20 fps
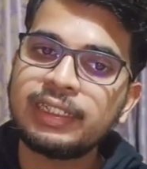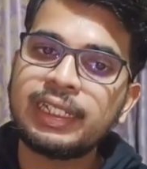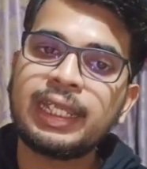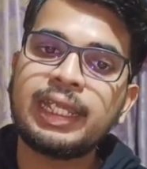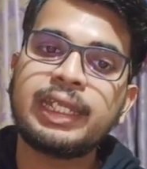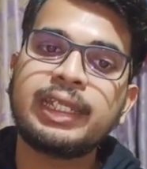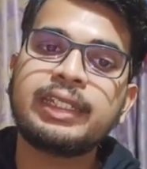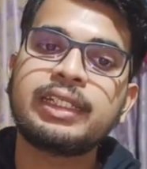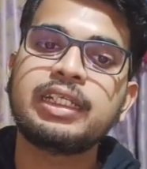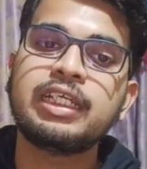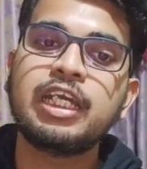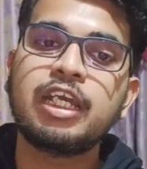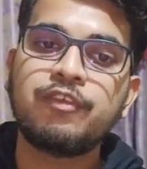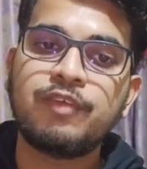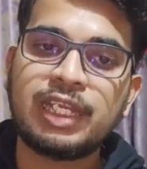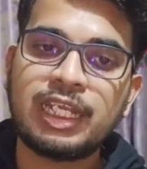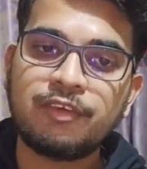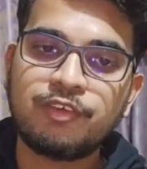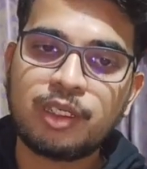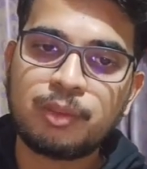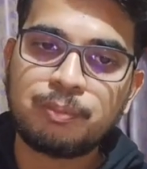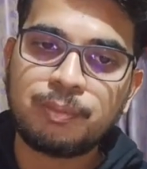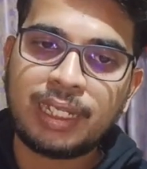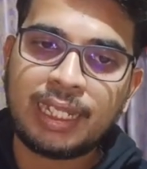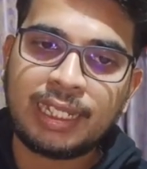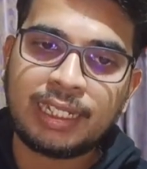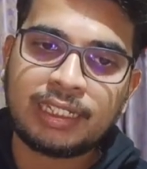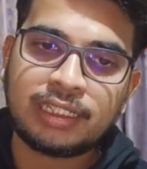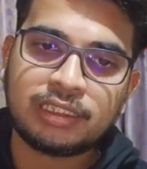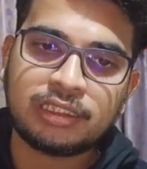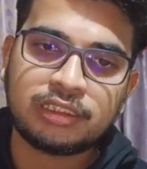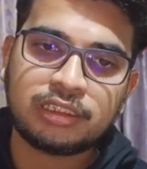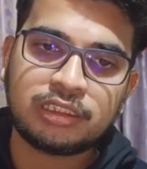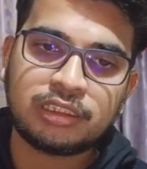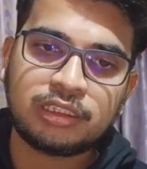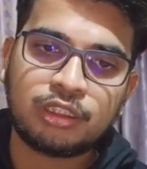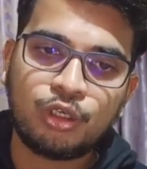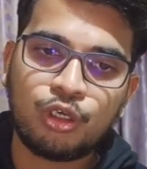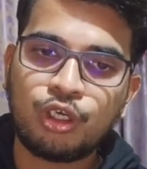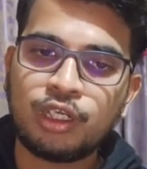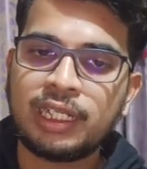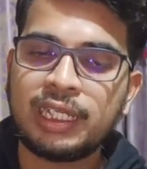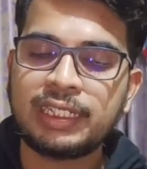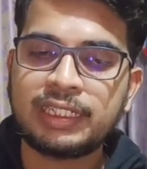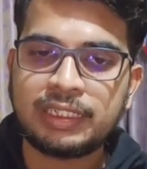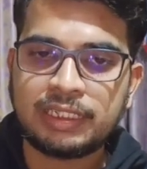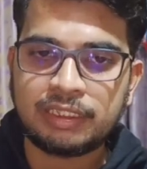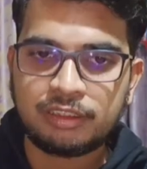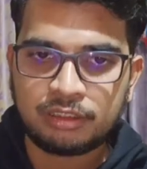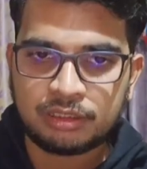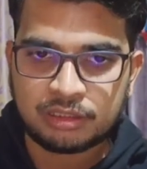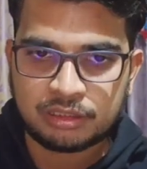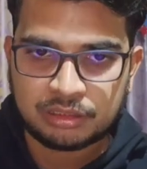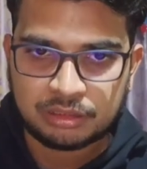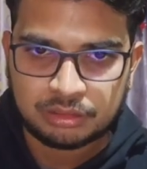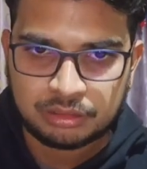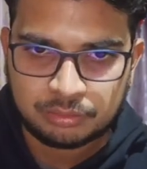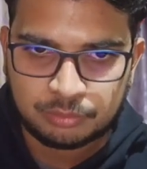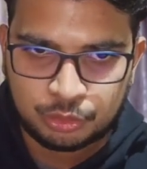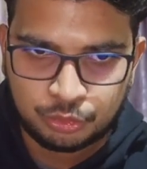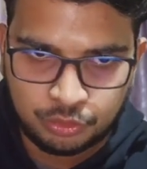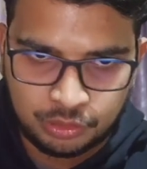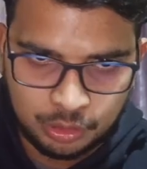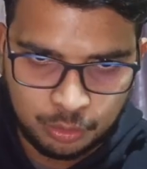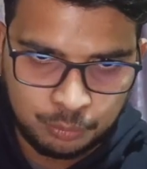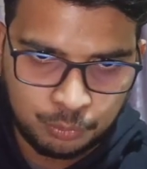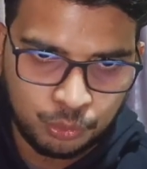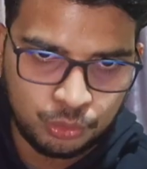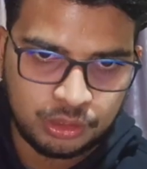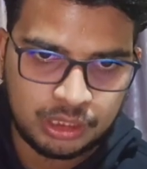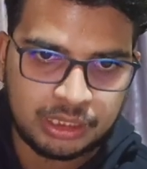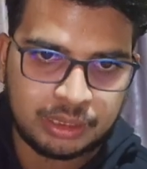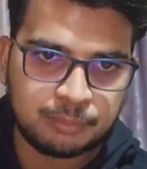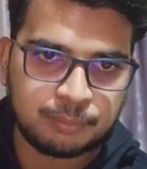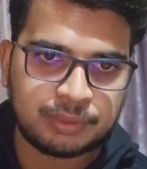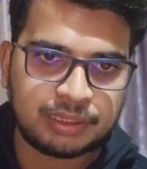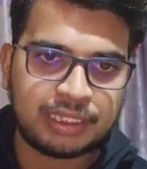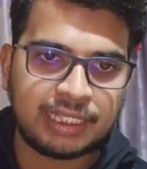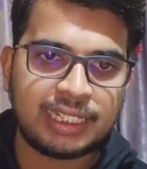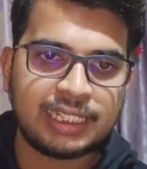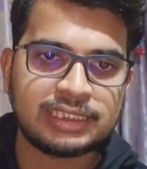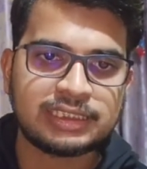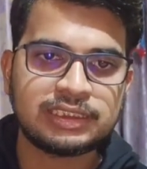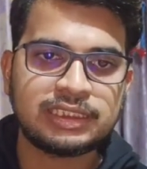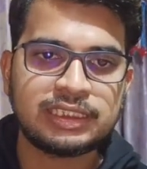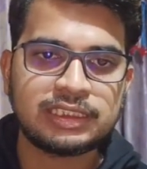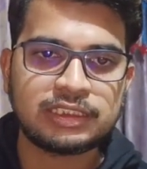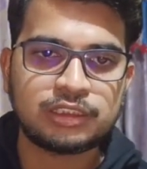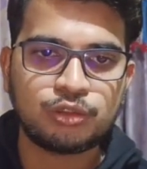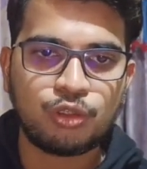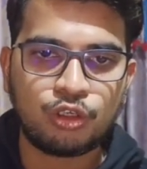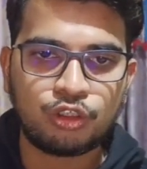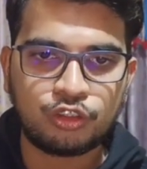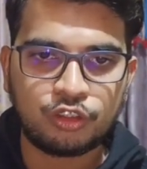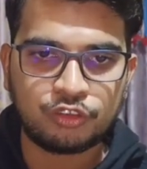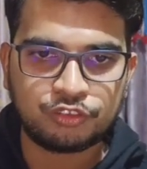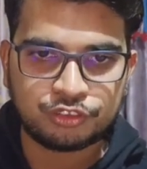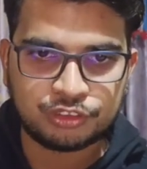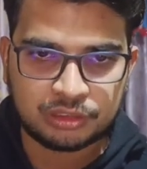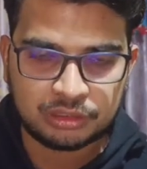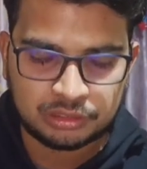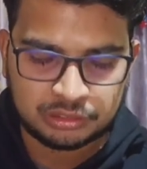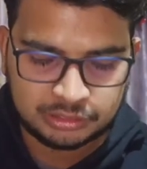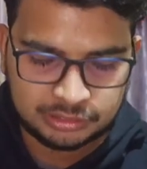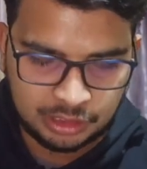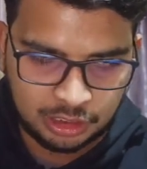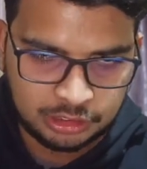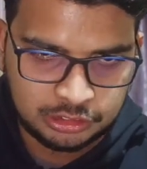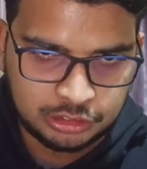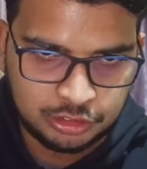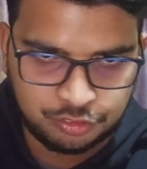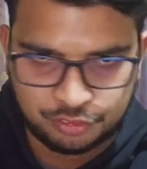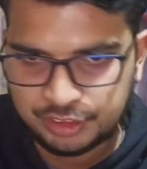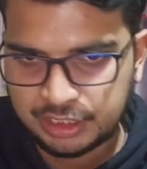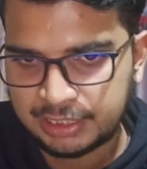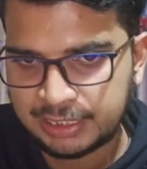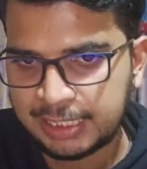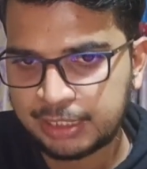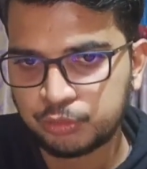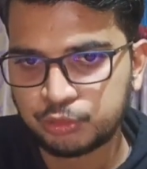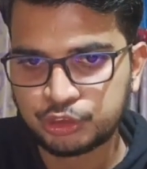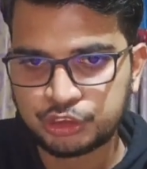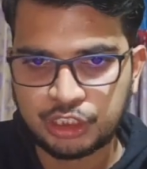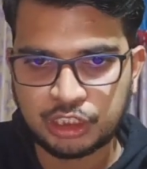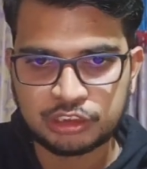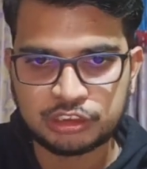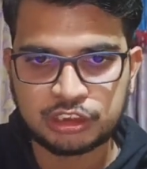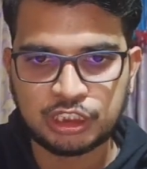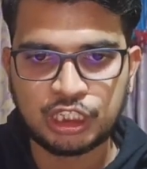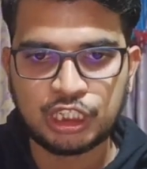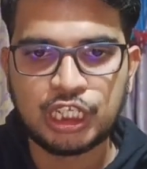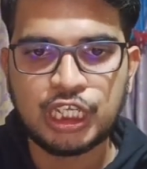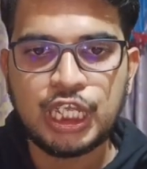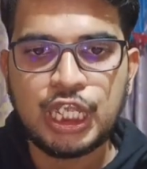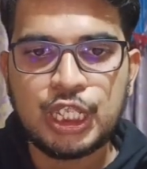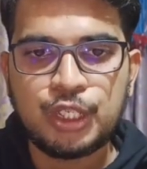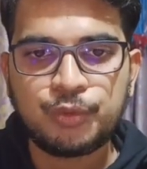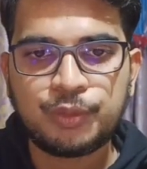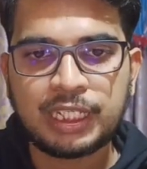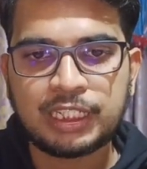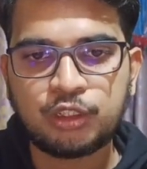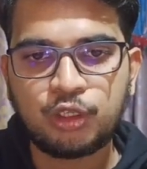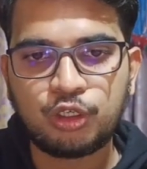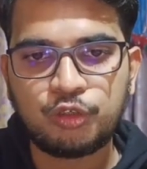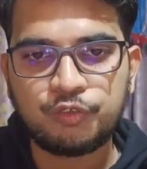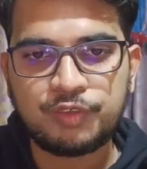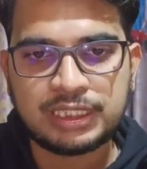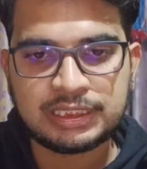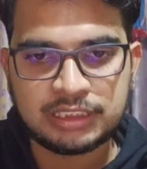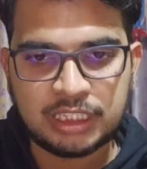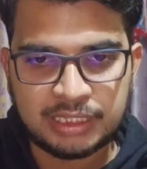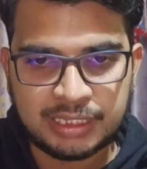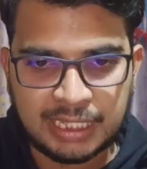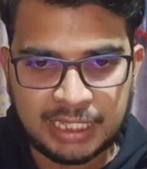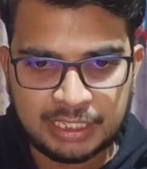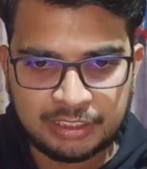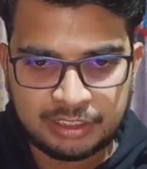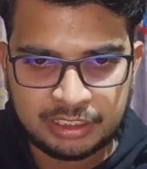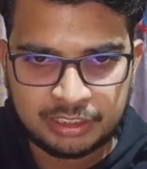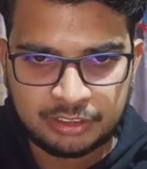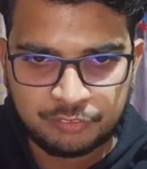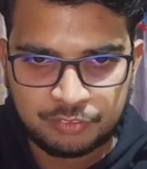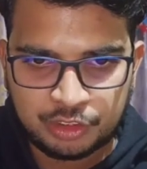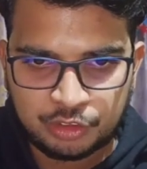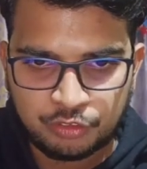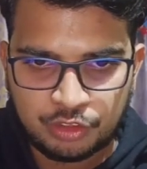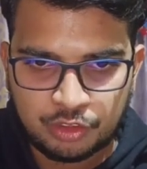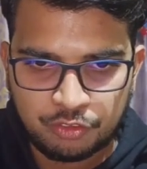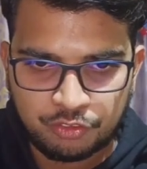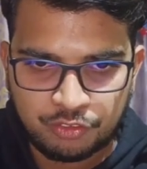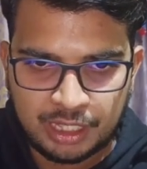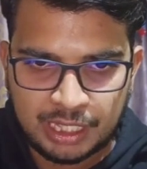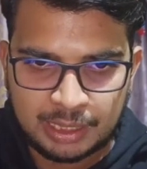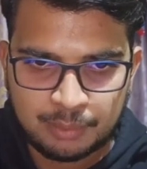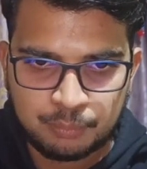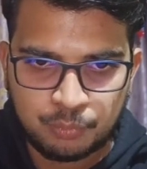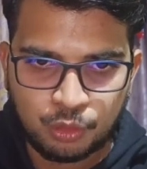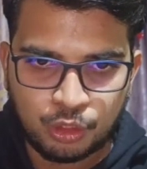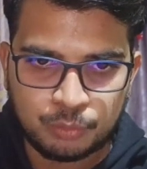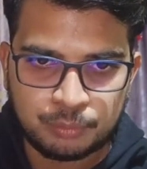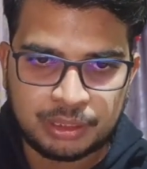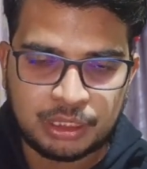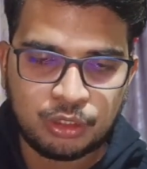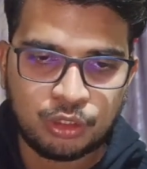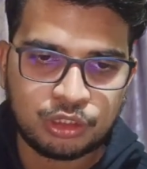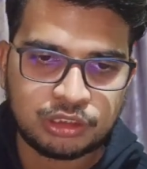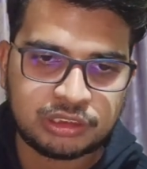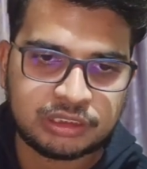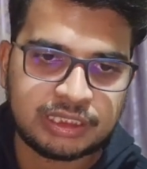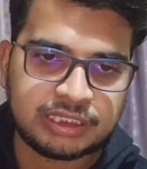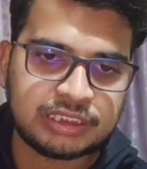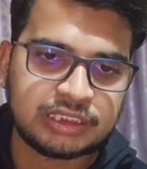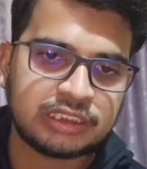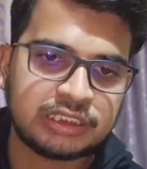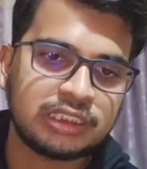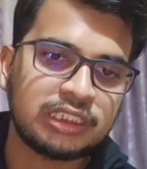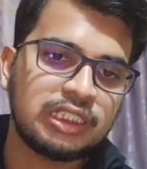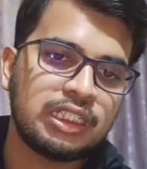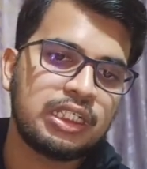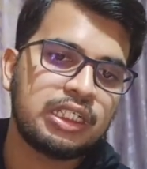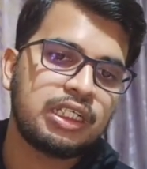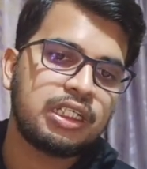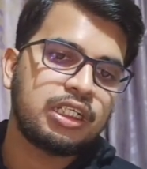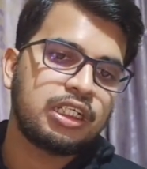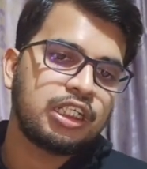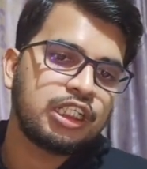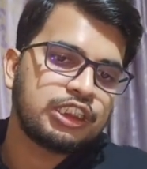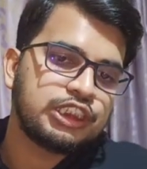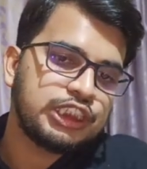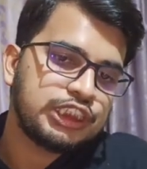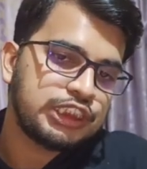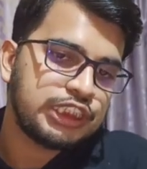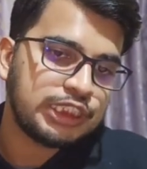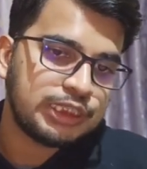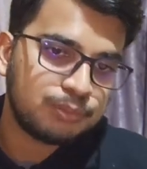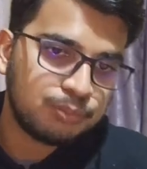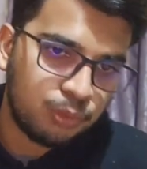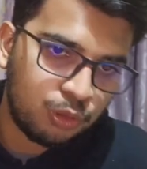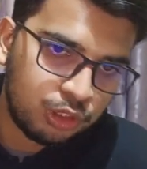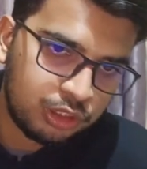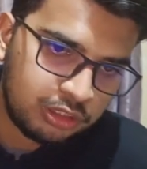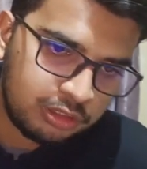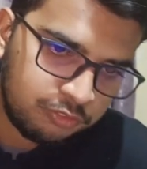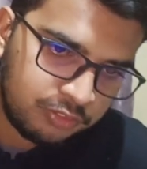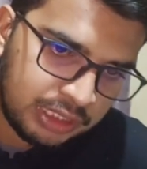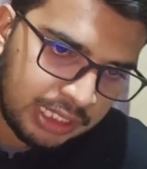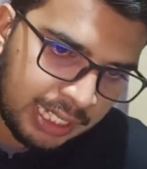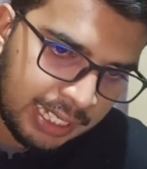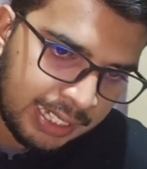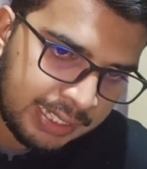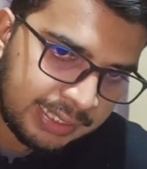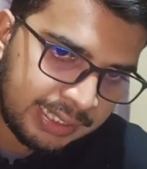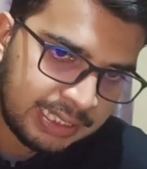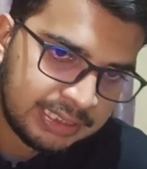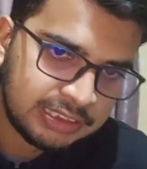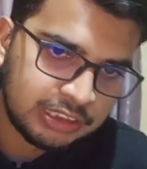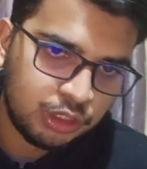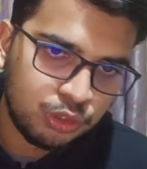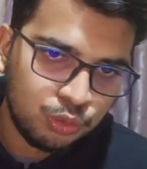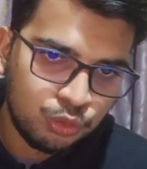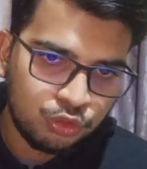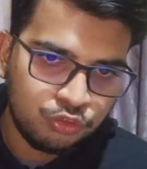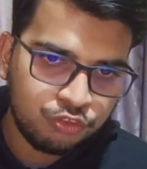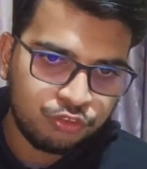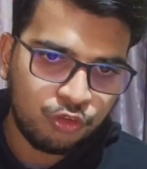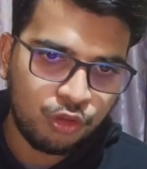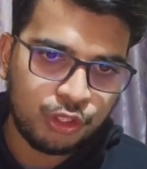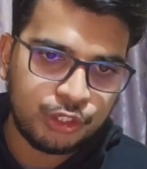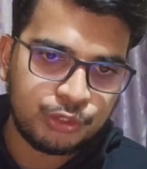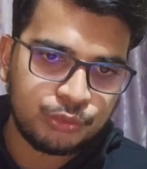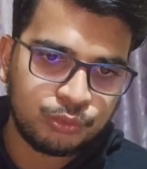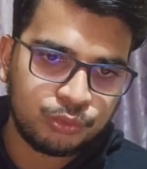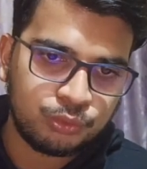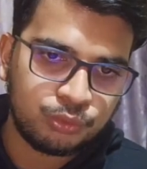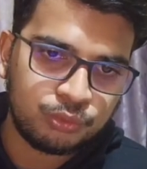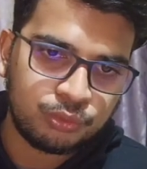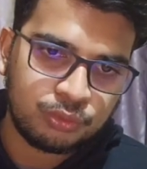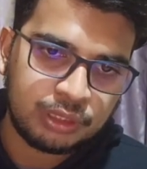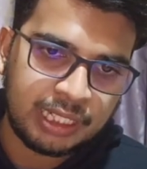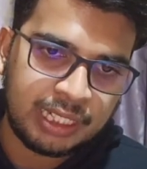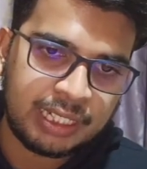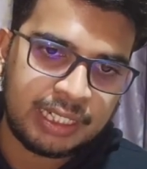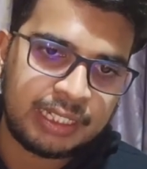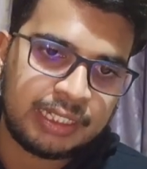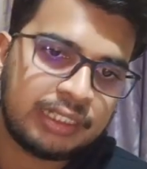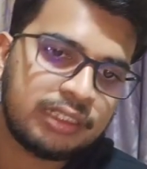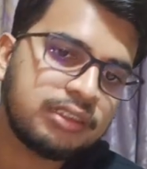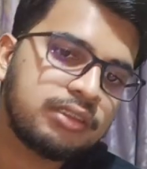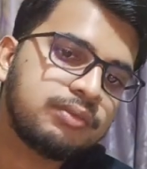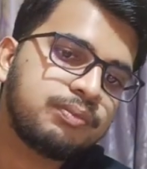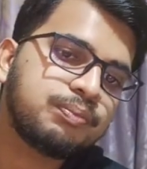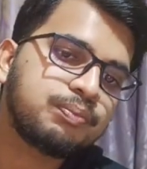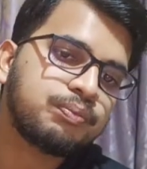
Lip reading: that whenever black or your opponent takes this sort of structure, fianchetto structure, you can always attack it with your flank pawn, because this g6 pawn will act as a hook for you, and